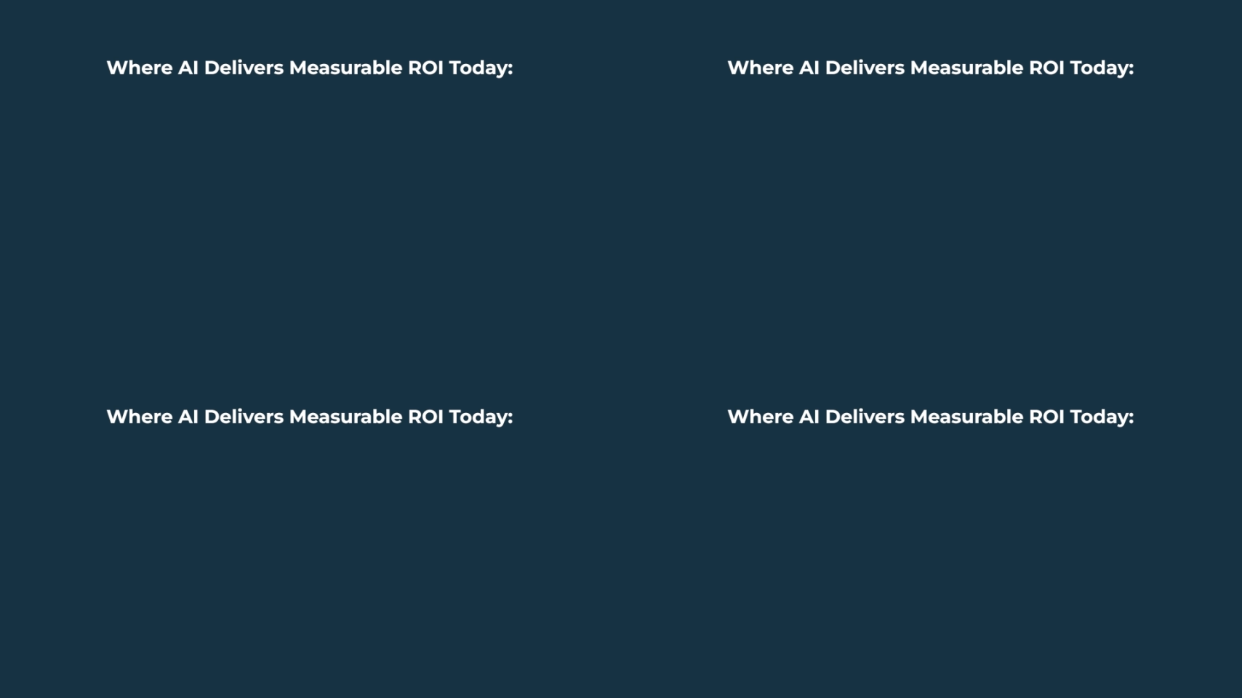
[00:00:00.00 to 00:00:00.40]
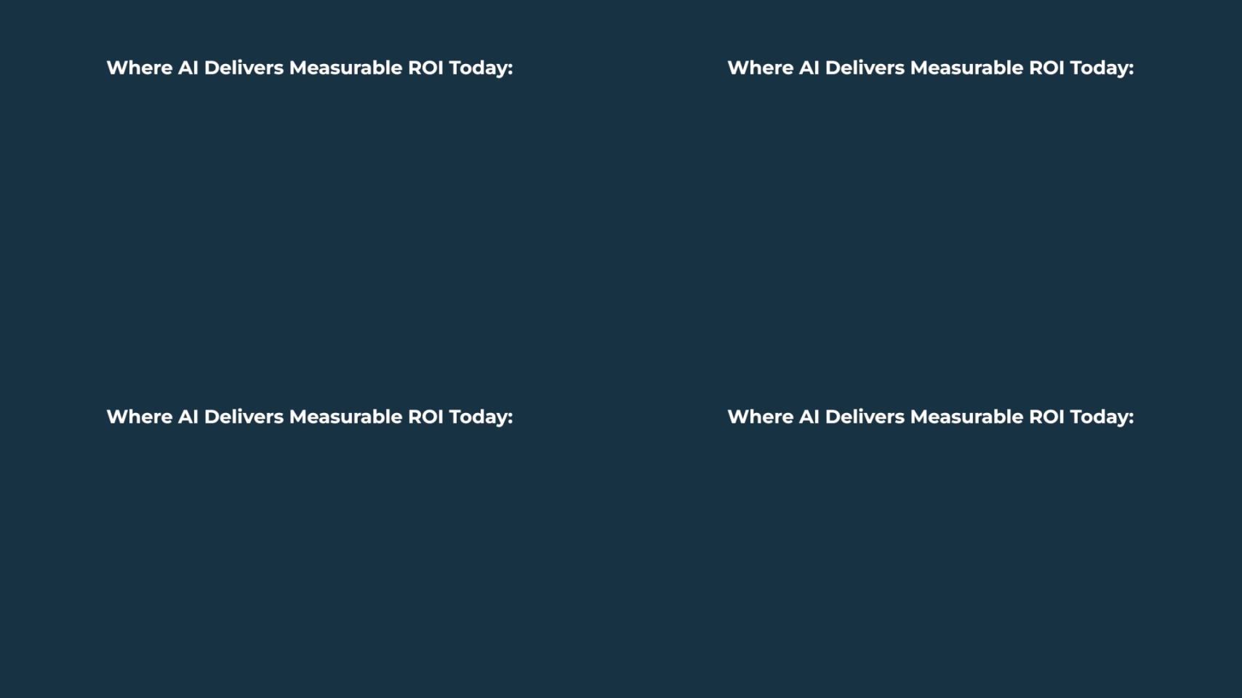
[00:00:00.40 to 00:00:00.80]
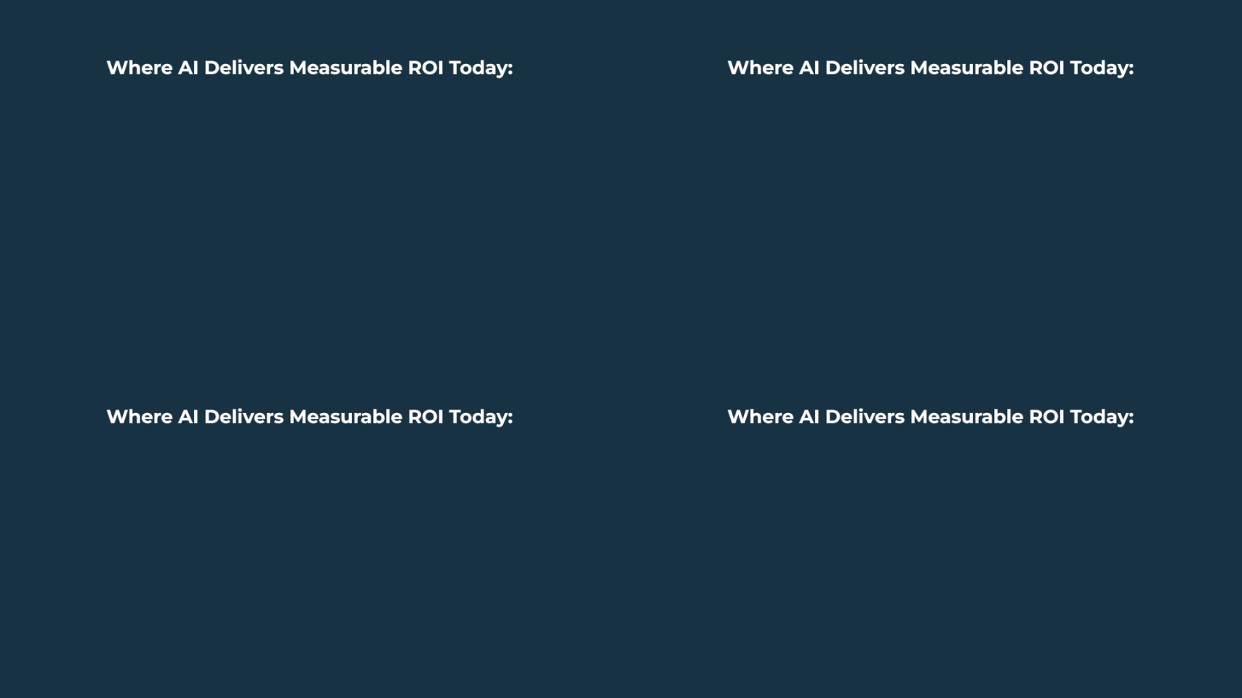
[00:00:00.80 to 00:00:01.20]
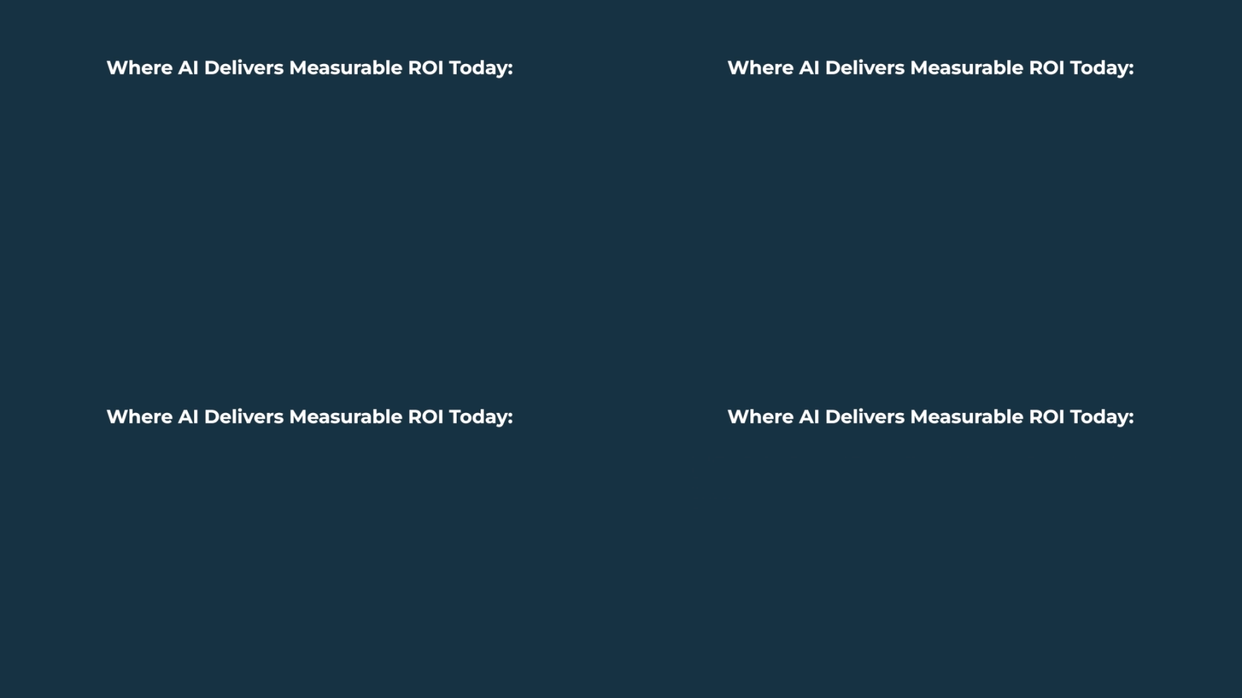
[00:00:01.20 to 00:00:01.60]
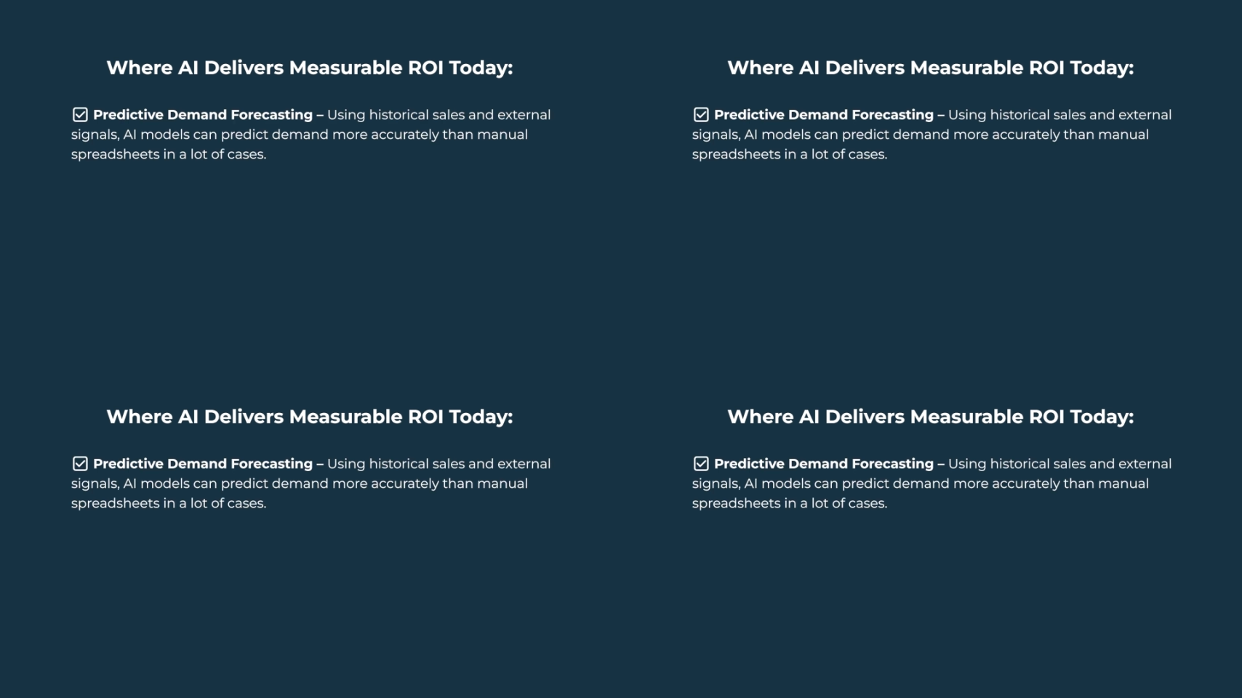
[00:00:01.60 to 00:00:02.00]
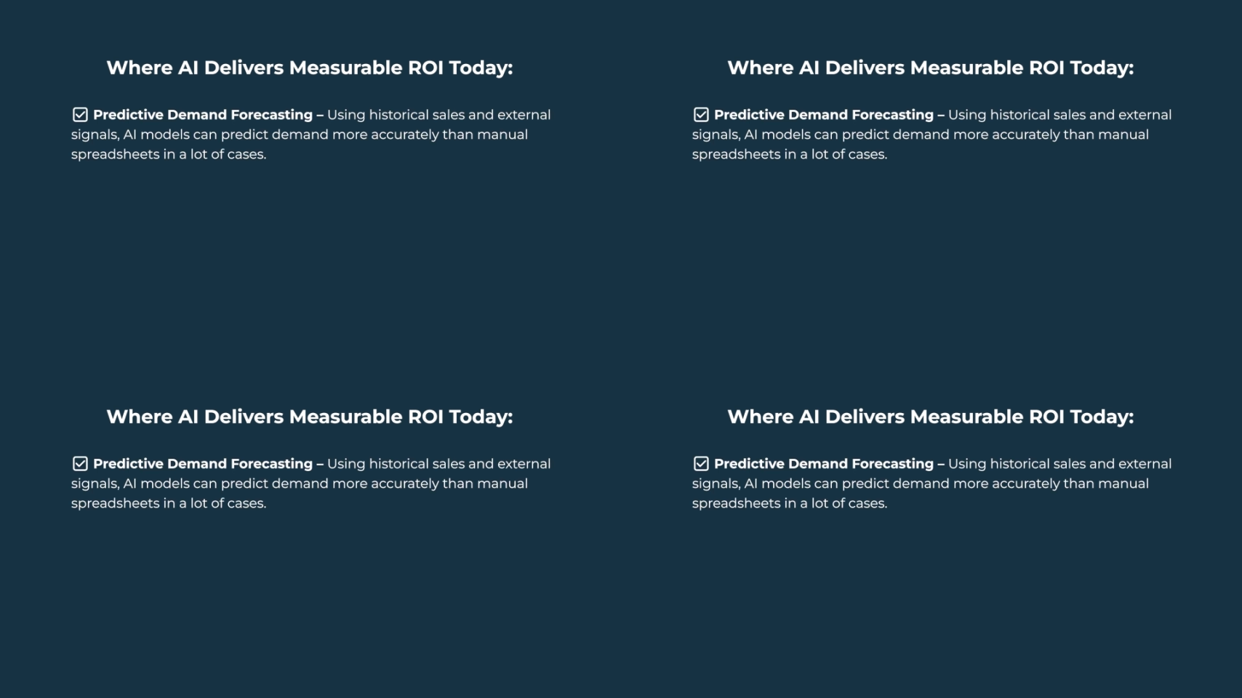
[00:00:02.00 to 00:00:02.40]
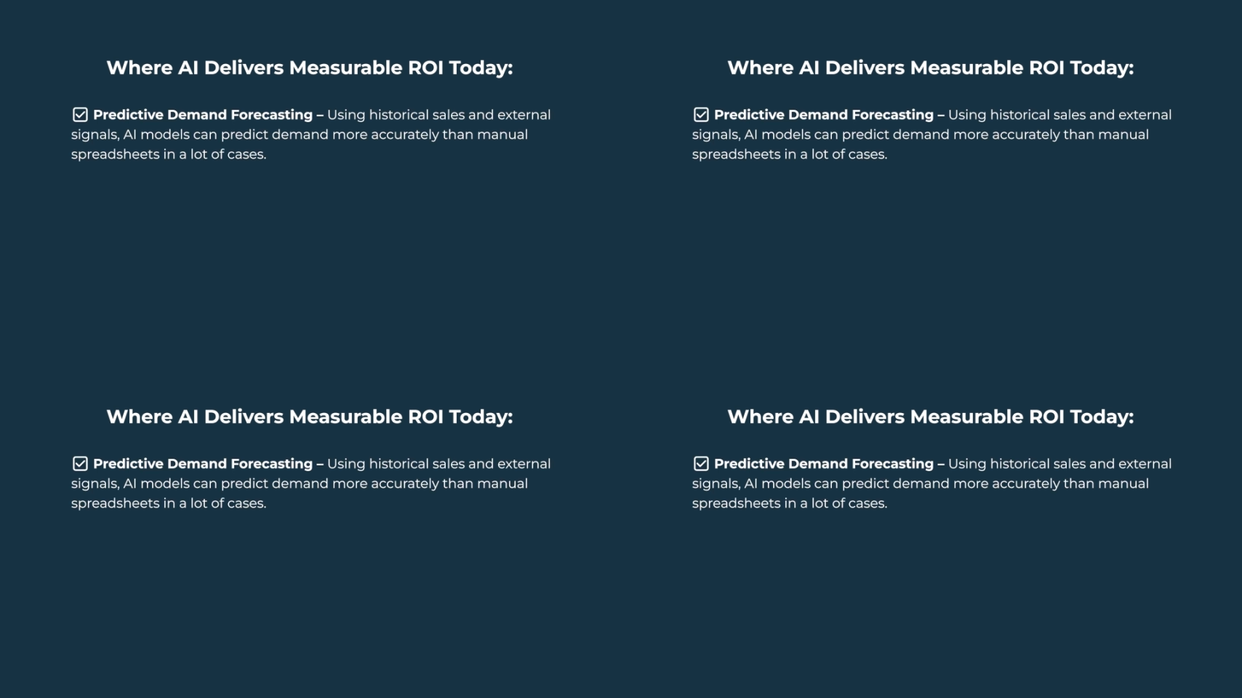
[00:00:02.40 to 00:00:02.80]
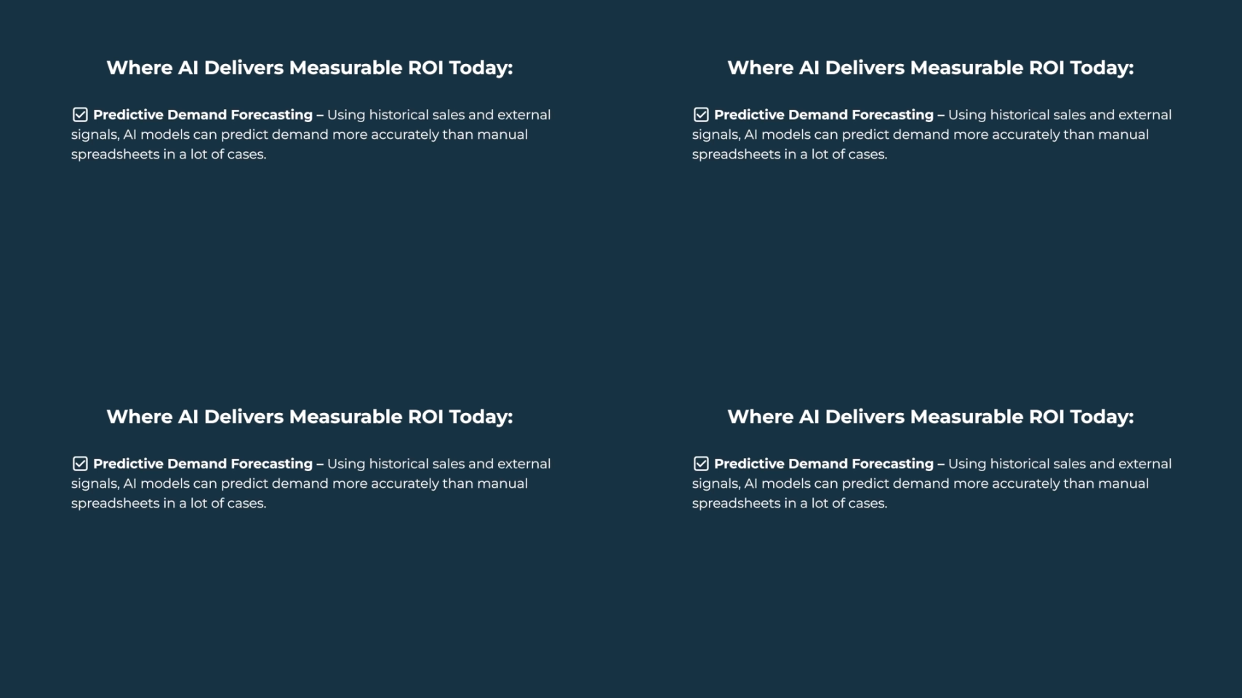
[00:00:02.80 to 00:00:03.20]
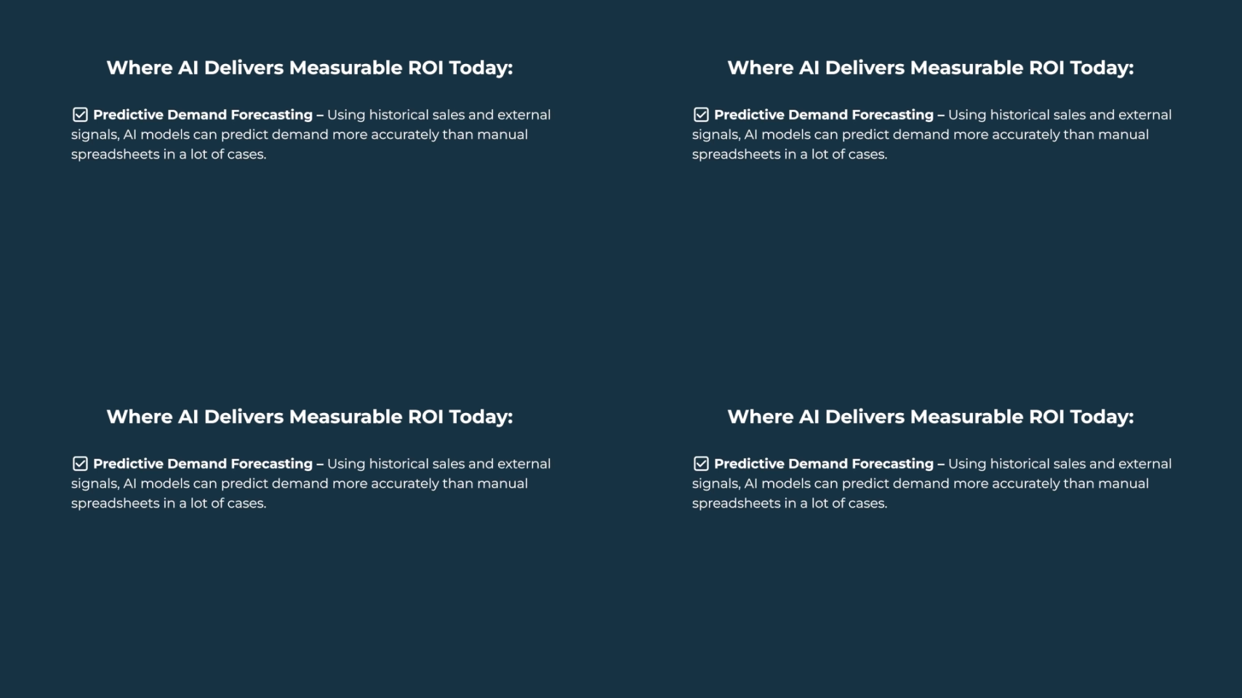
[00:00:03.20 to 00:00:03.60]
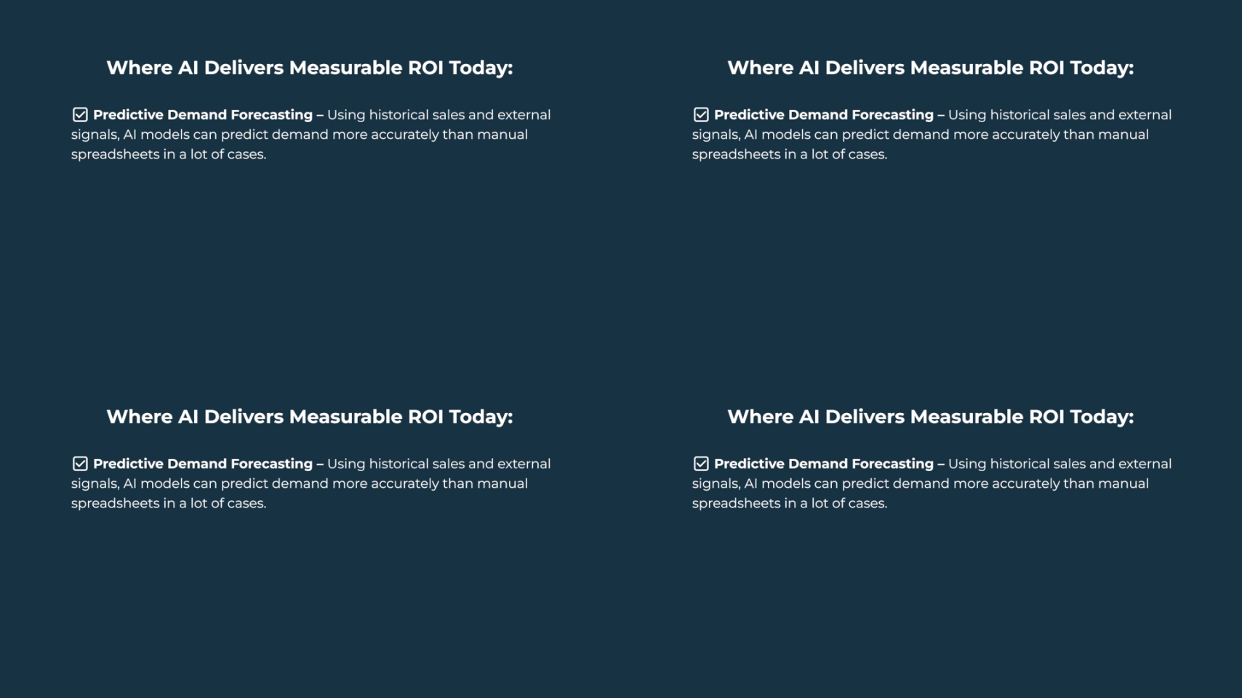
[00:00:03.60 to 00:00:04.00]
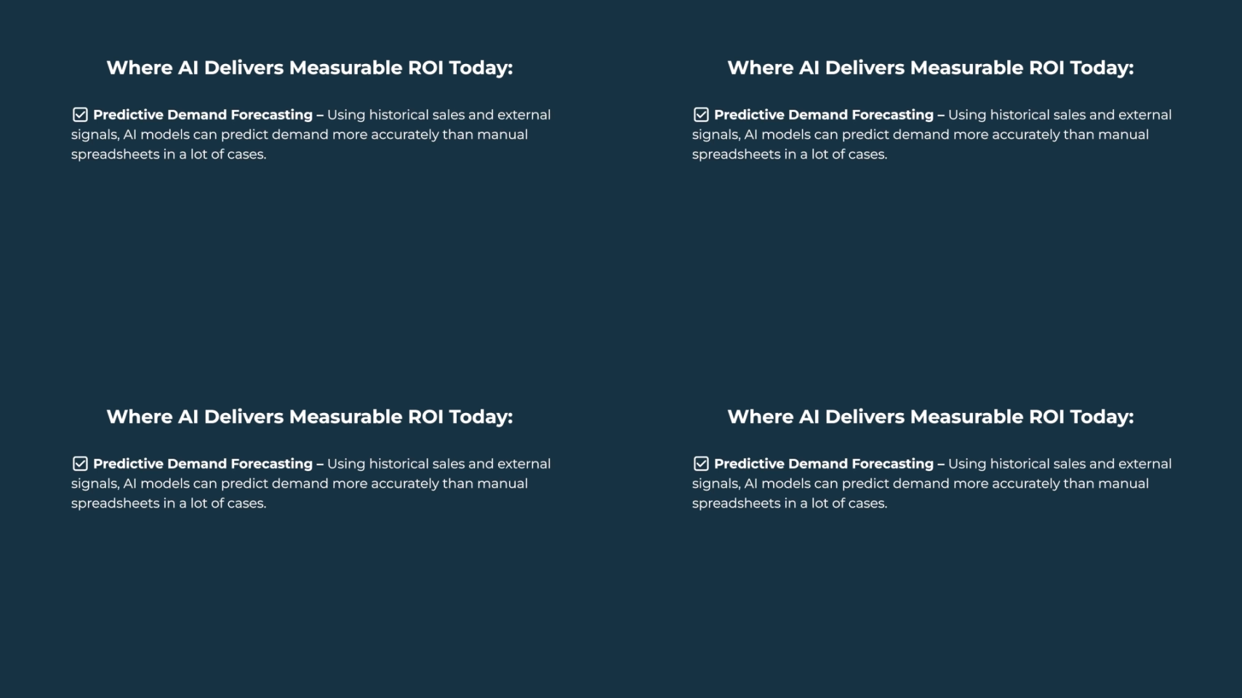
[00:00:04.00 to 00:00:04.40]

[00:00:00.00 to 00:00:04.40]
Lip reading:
No face is visible, so there are no lips to read.